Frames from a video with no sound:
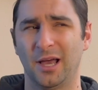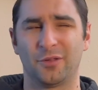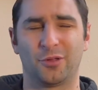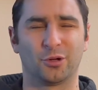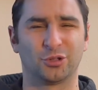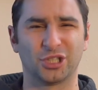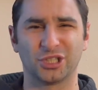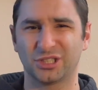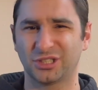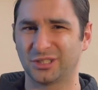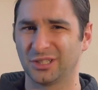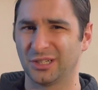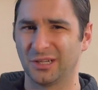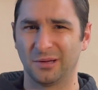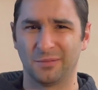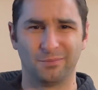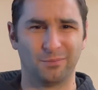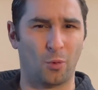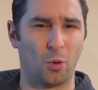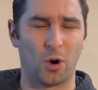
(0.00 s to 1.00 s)
They're just
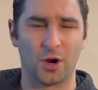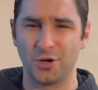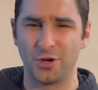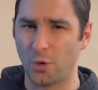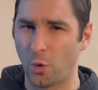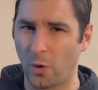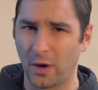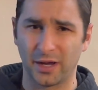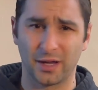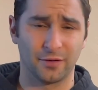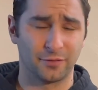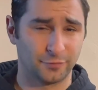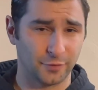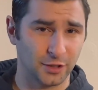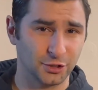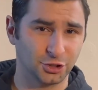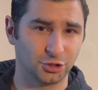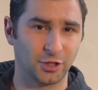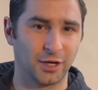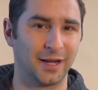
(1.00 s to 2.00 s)
more annoying and
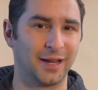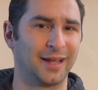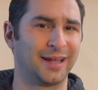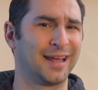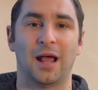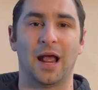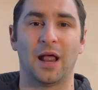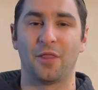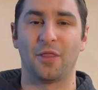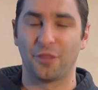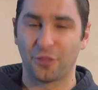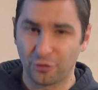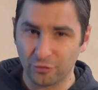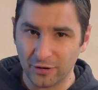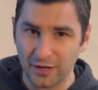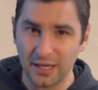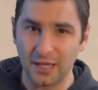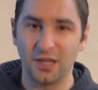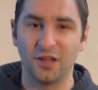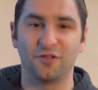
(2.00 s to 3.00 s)
frustrating. And
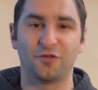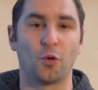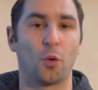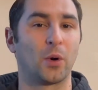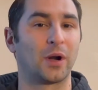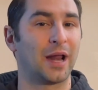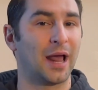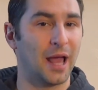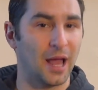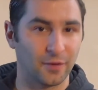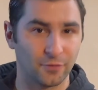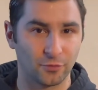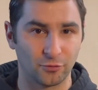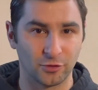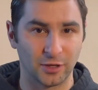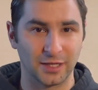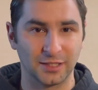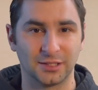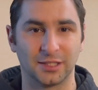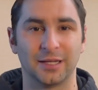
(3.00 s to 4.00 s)
three, for whatever
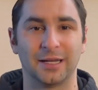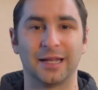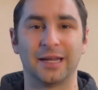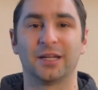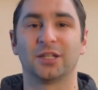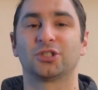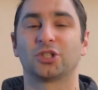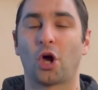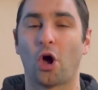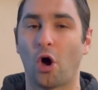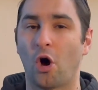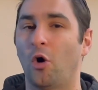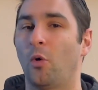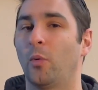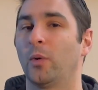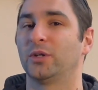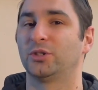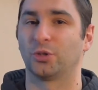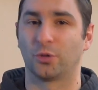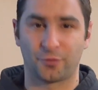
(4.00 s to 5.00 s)
reason, it is
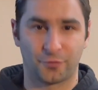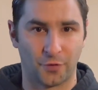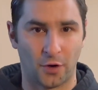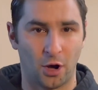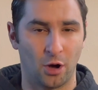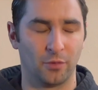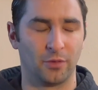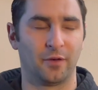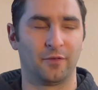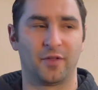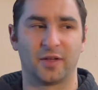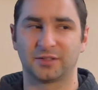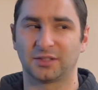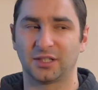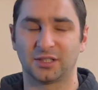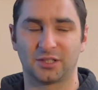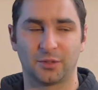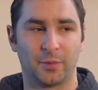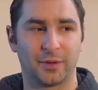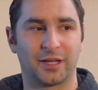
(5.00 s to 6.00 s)
always your fault. If let's say
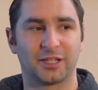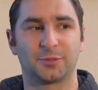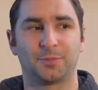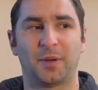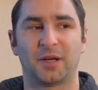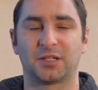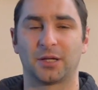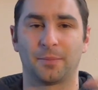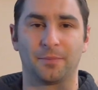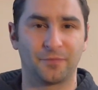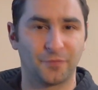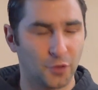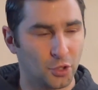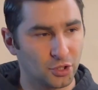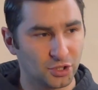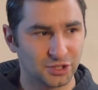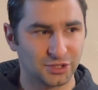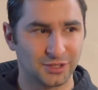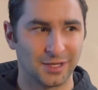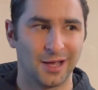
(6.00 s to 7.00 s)
someone gets picked up
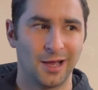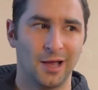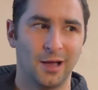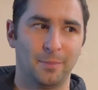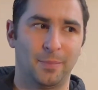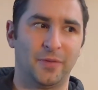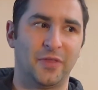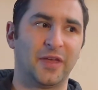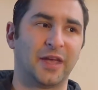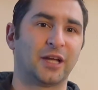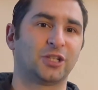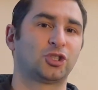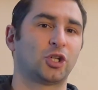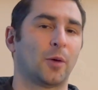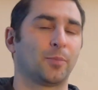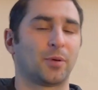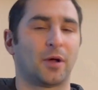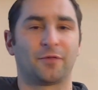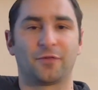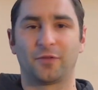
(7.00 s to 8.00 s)
first, but they get
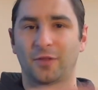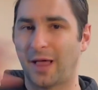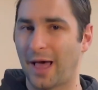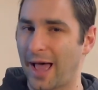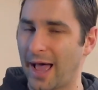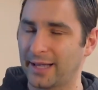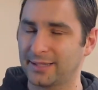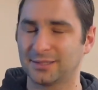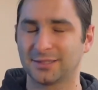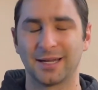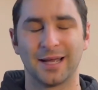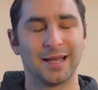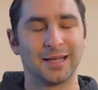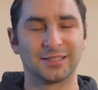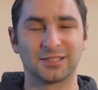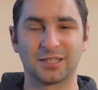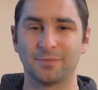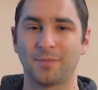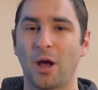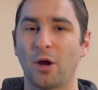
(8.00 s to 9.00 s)
dropped off last,
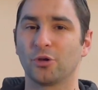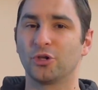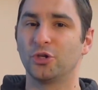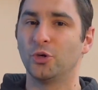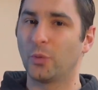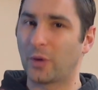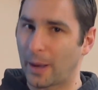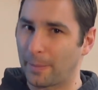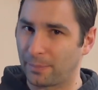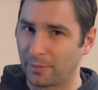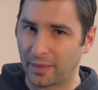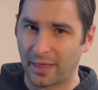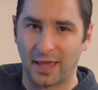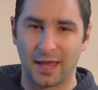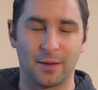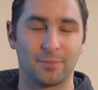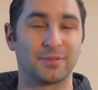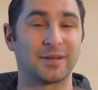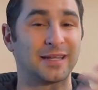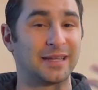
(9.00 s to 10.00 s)
somehow you get
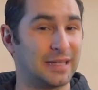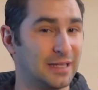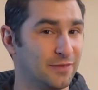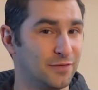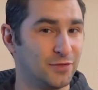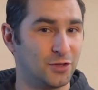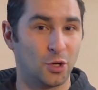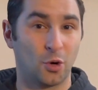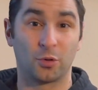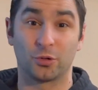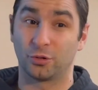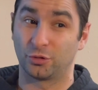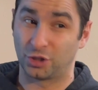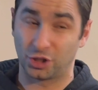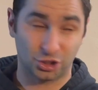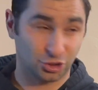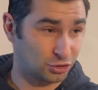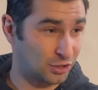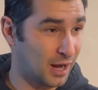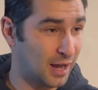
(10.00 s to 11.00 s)
blamed, even though you're
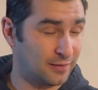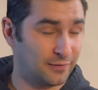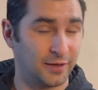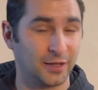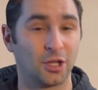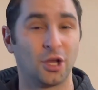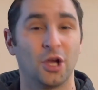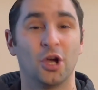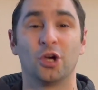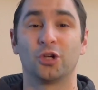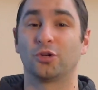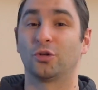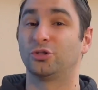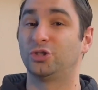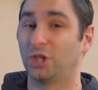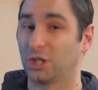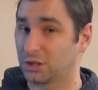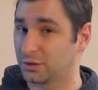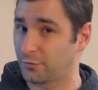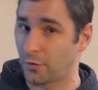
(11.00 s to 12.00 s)
just driving, you're
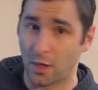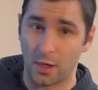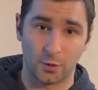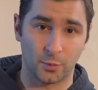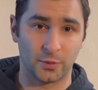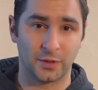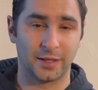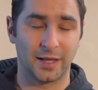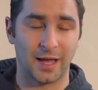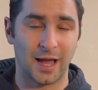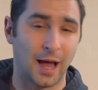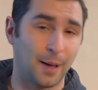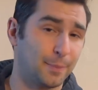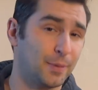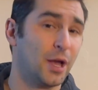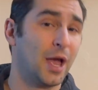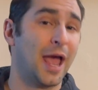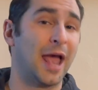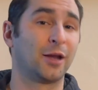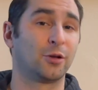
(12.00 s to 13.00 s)
just following the app,
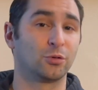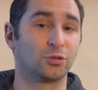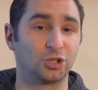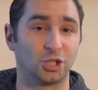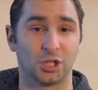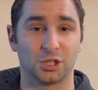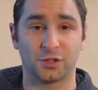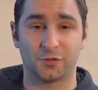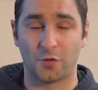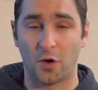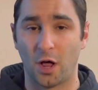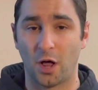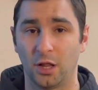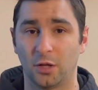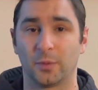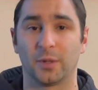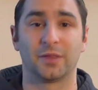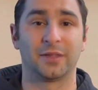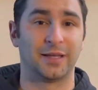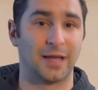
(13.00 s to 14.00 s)
and you're just
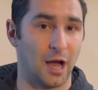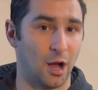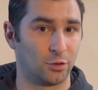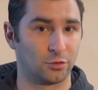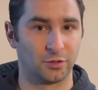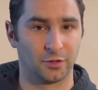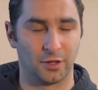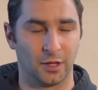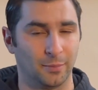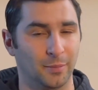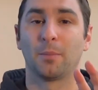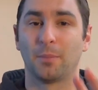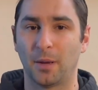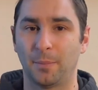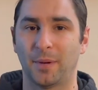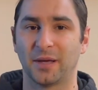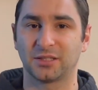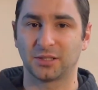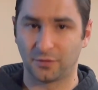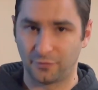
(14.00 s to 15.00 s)
following the algorithm. My
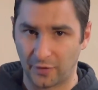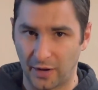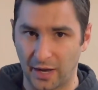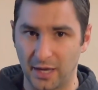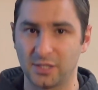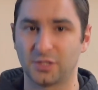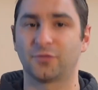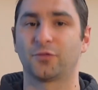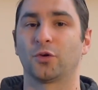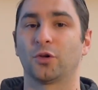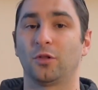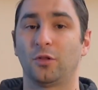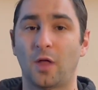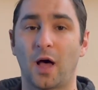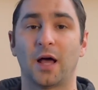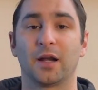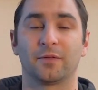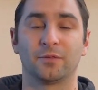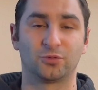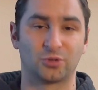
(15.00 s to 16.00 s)
best advice for a
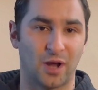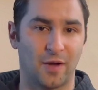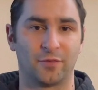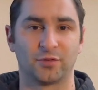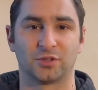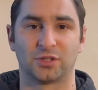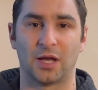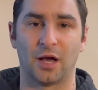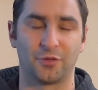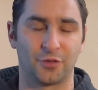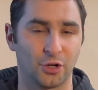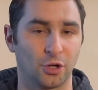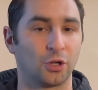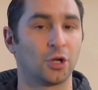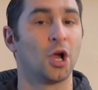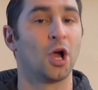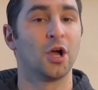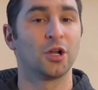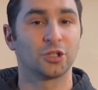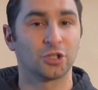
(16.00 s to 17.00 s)
lot of drivers out there,
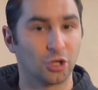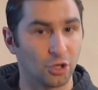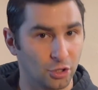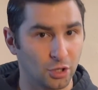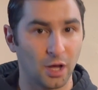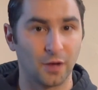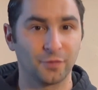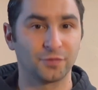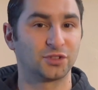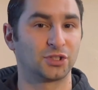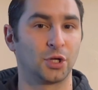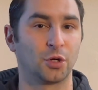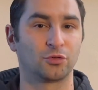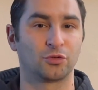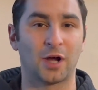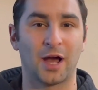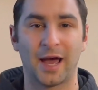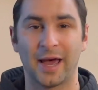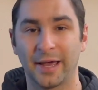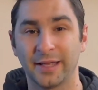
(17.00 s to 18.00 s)
turn off shared
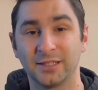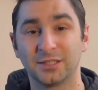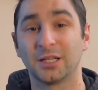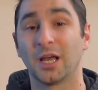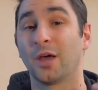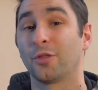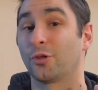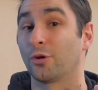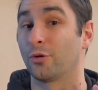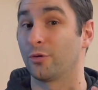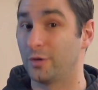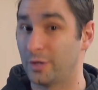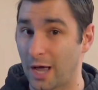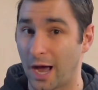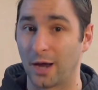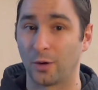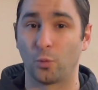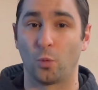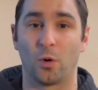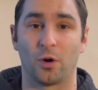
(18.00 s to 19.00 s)
rides. They're
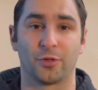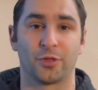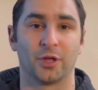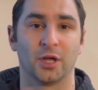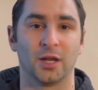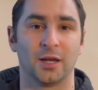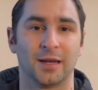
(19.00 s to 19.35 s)
not worth it.